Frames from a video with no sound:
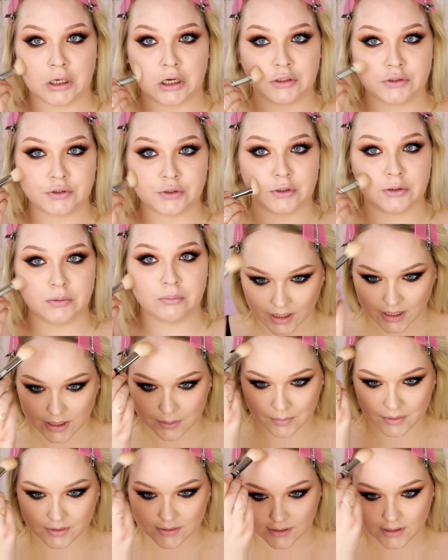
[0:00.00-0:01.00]
Contour. And
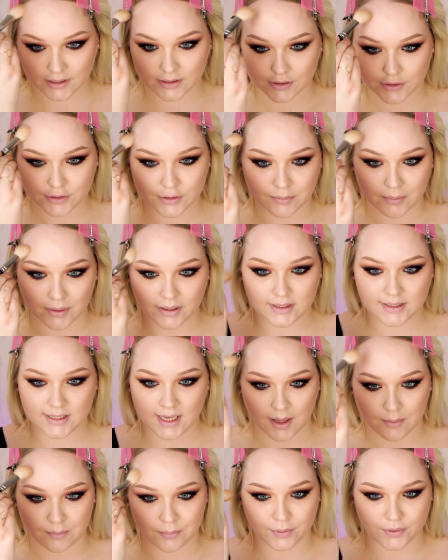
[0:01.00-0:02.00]
I'm also going to do my
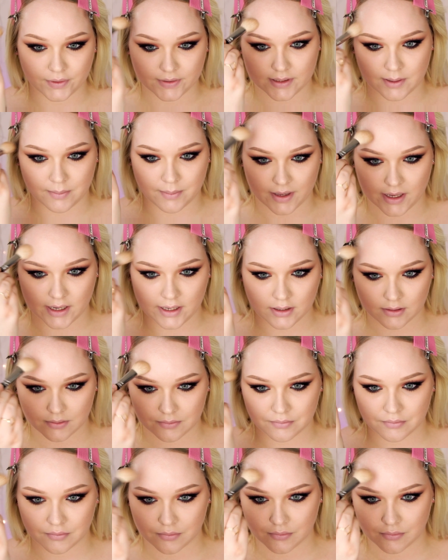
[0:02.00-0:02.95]
temples a bit.